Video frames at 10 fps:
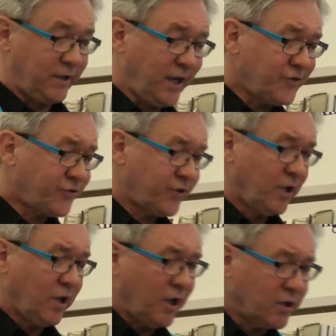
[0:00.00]
Yes,
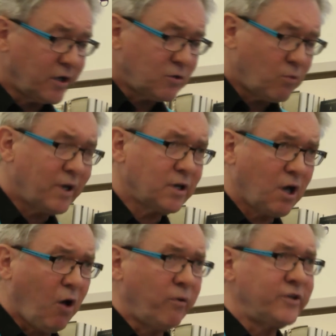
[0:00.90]
and I don't want to
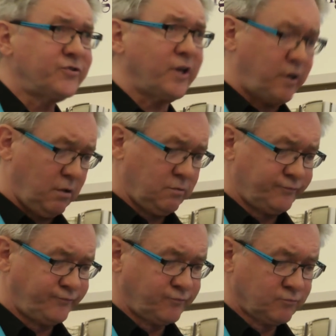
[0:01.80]
go, he said.
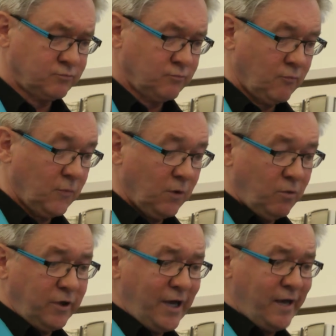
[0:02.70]

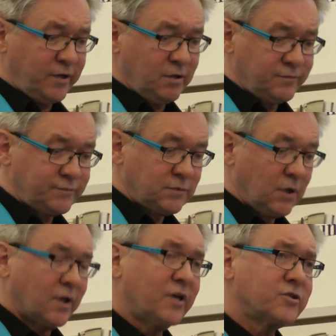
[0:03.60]
Why not?
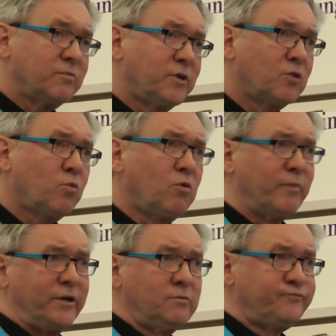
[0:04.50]
Because I met a
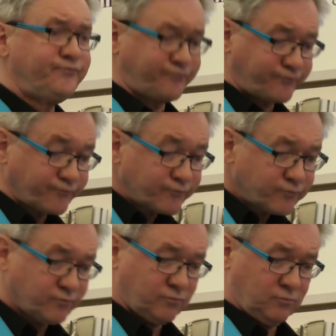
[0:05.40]
woman.
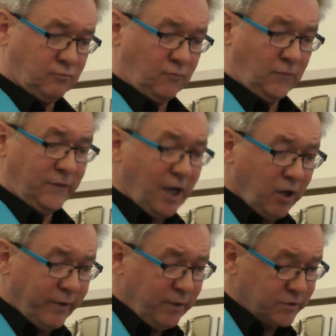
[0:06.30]

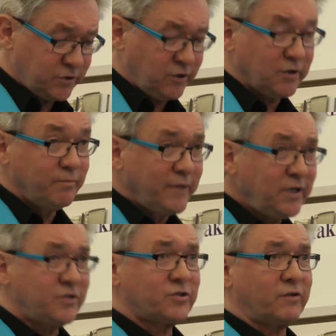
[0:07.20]
Now he was looking
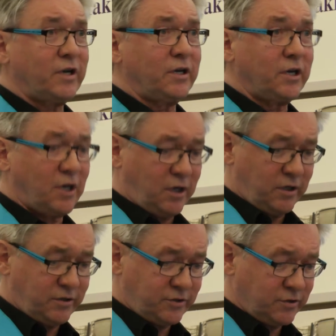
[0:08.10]
me straight in the
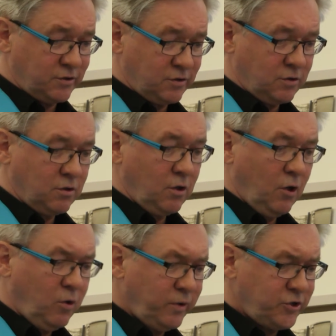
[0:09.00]
eyes.
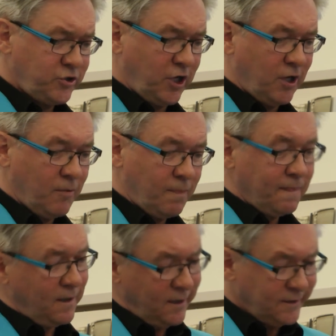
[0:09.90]
Who is she?
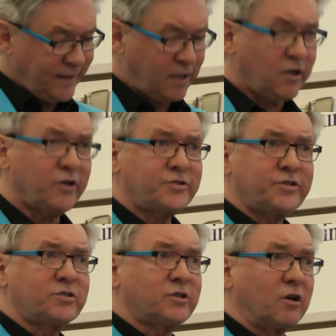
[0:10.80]
That guy's
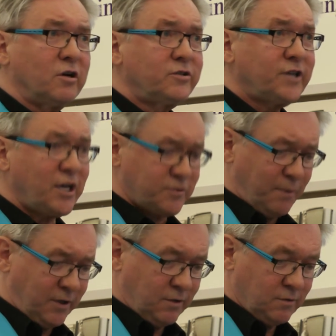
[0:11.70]
sister,
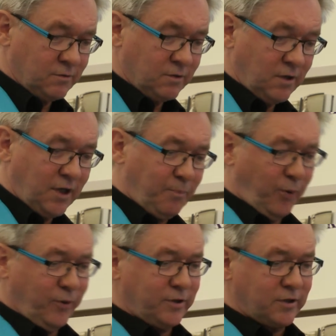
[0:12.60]
Jasmine. He
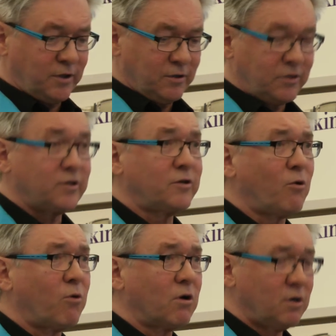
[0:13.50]
pointed to the
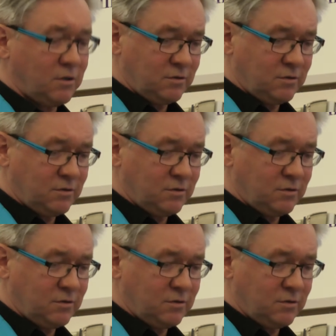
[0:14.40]
door.